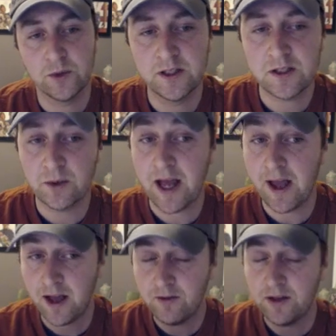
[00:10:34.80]
don't
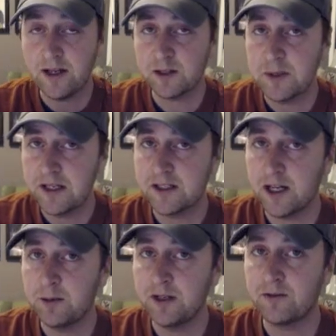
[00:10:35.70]
have an estimated
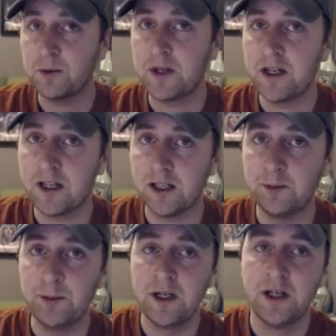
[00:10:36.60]
timeline for when they
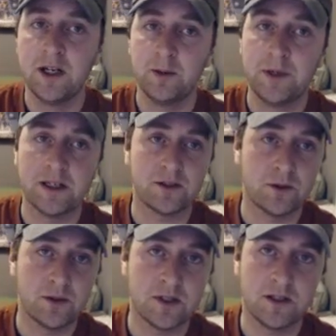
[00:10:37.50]
come, but as
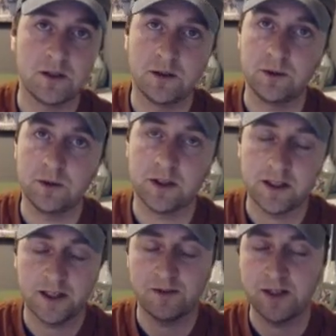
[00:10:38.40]
soon as they do,
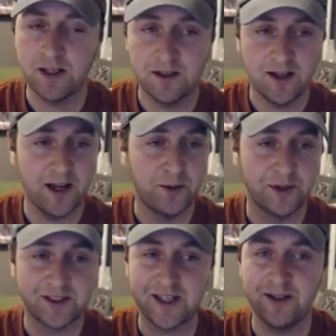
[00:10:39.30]
like I've said, I
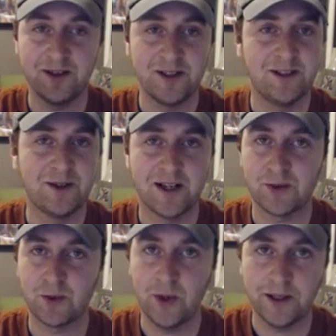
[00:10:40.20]
will tell you guys
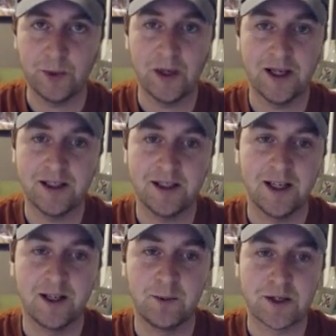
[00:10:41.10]
right away
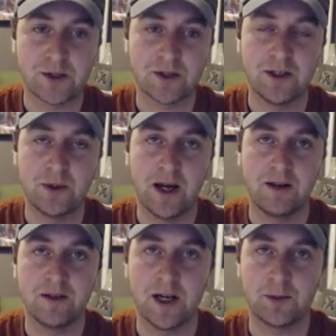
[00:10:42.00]
and make sure that you
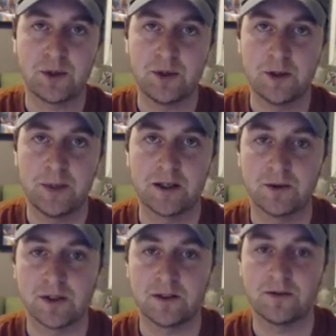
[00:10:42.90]
have the opportunity to pick
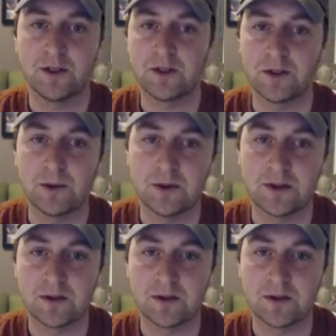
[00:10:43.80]
those up for your students.